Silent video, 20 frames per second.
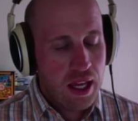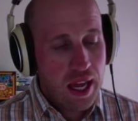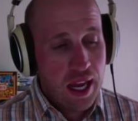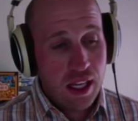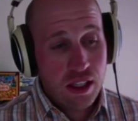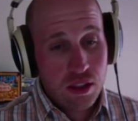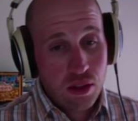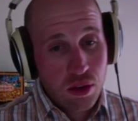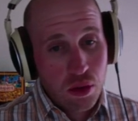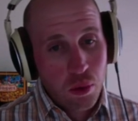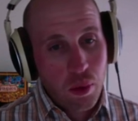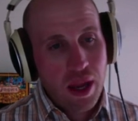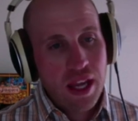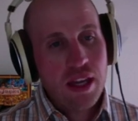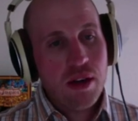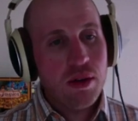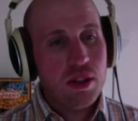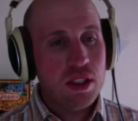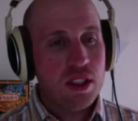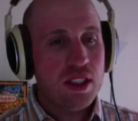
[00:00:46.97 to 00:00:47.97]
And so the way
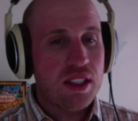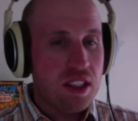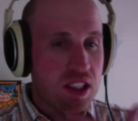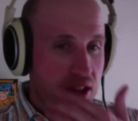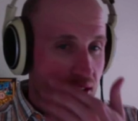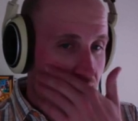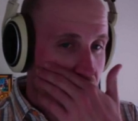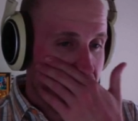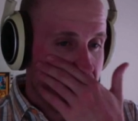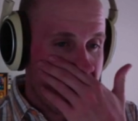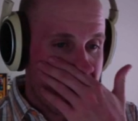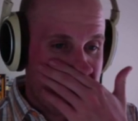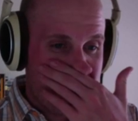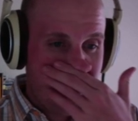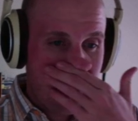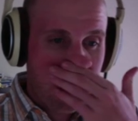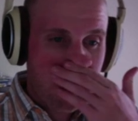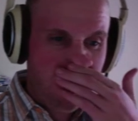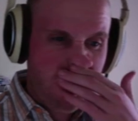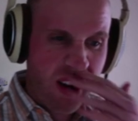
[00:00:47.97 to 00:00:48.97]
you install a
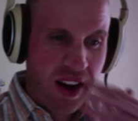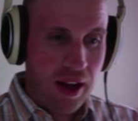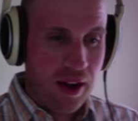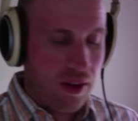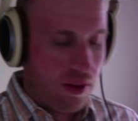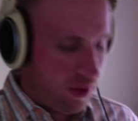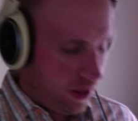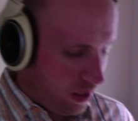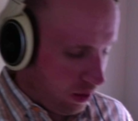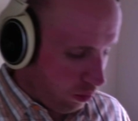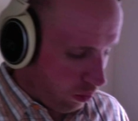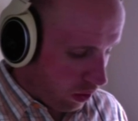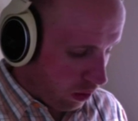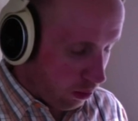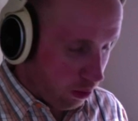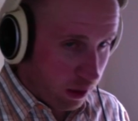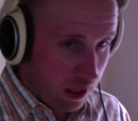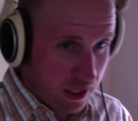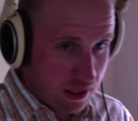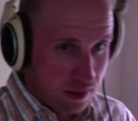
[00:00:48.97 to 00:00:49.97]
zip file in
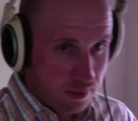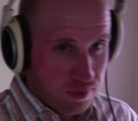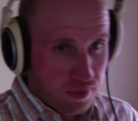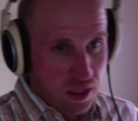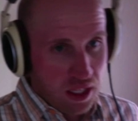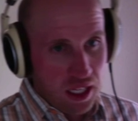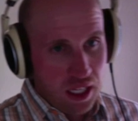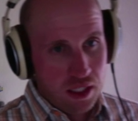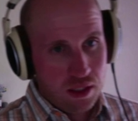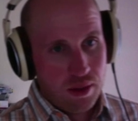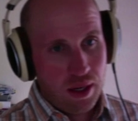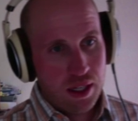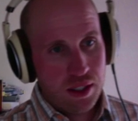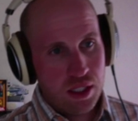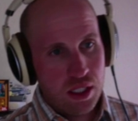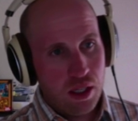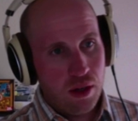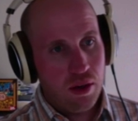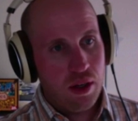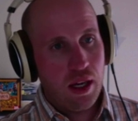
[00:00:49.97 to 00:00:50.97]
WordPress is you
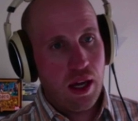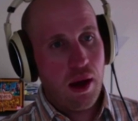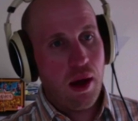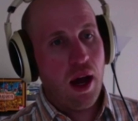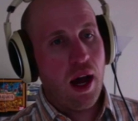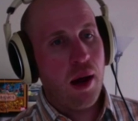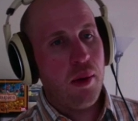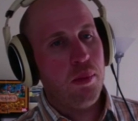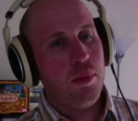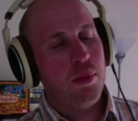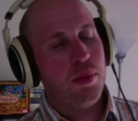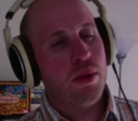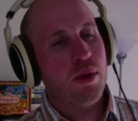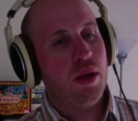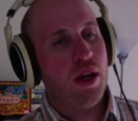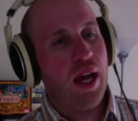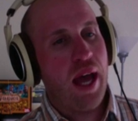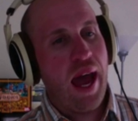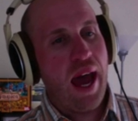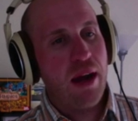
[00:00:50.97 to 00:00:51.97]
actually go to
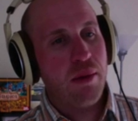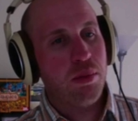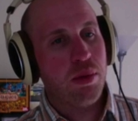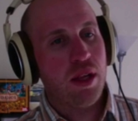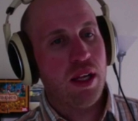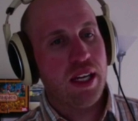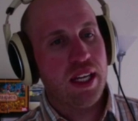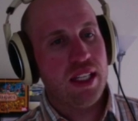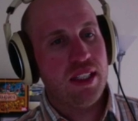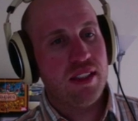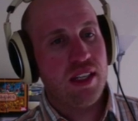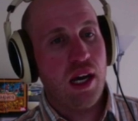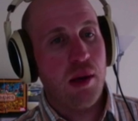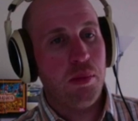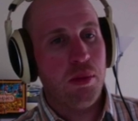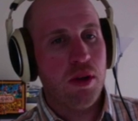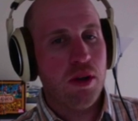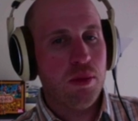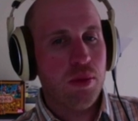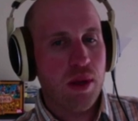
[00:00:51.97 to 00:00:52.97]
Add Plugins,
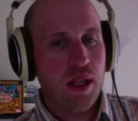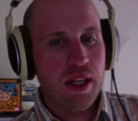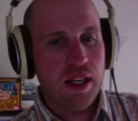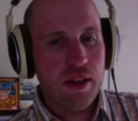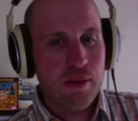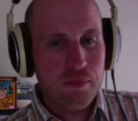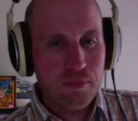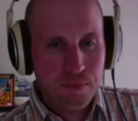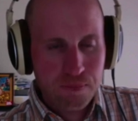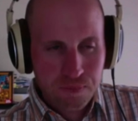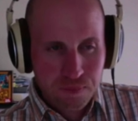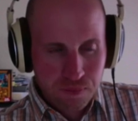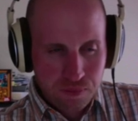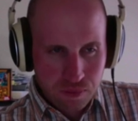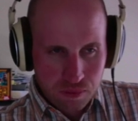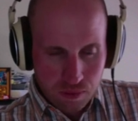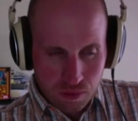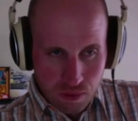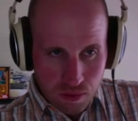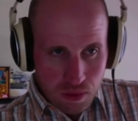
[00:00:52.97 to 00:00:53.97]
Upload Plugin.
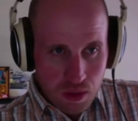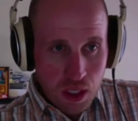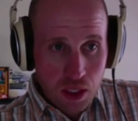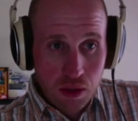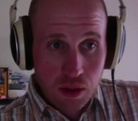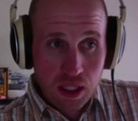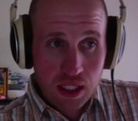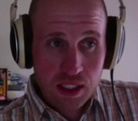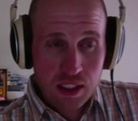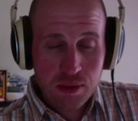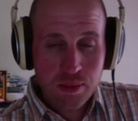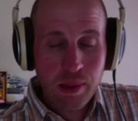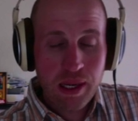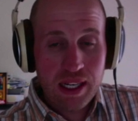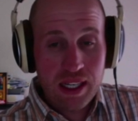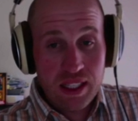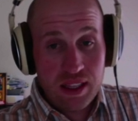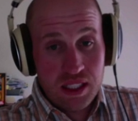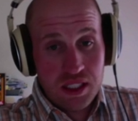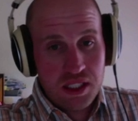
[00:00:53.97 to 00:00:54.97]
You click this
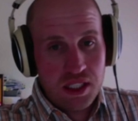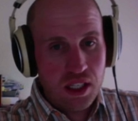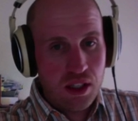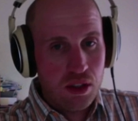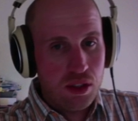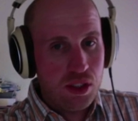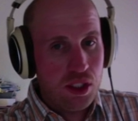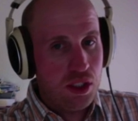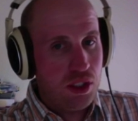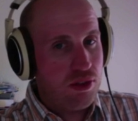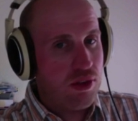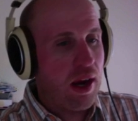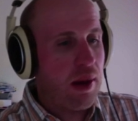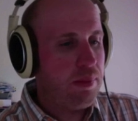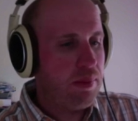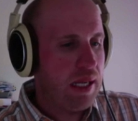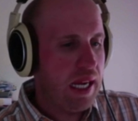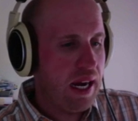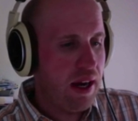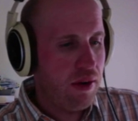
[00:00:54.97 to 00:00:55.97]
button, and this thing will just
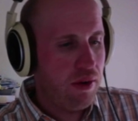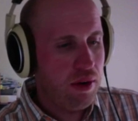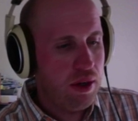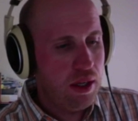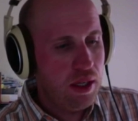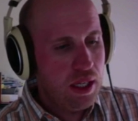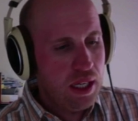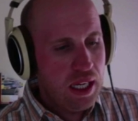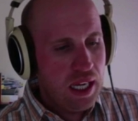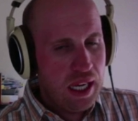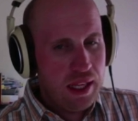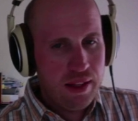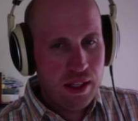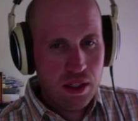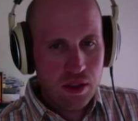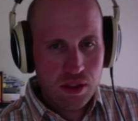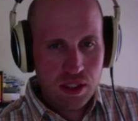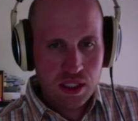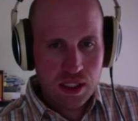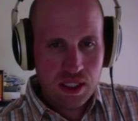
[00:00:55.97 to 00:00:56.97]
drop down. And then
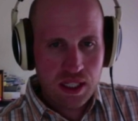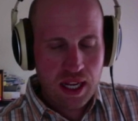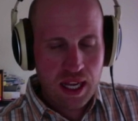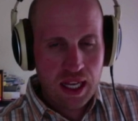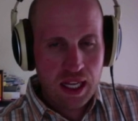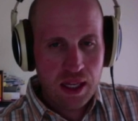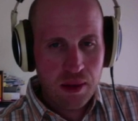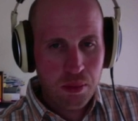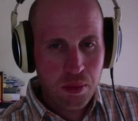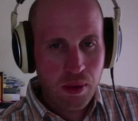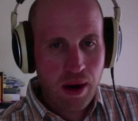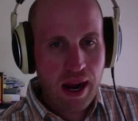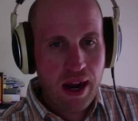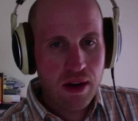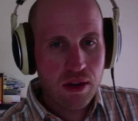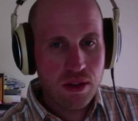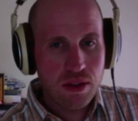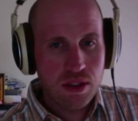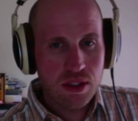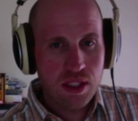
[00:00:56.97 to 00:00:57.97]
you just
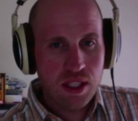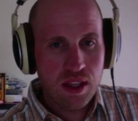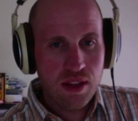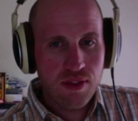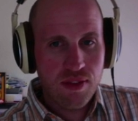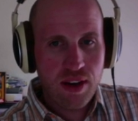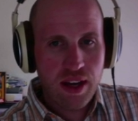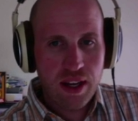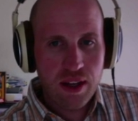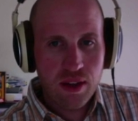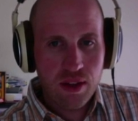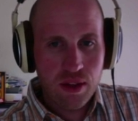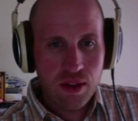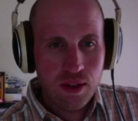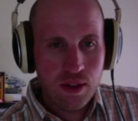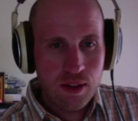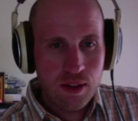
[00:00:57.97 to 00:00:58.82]
browse to the file.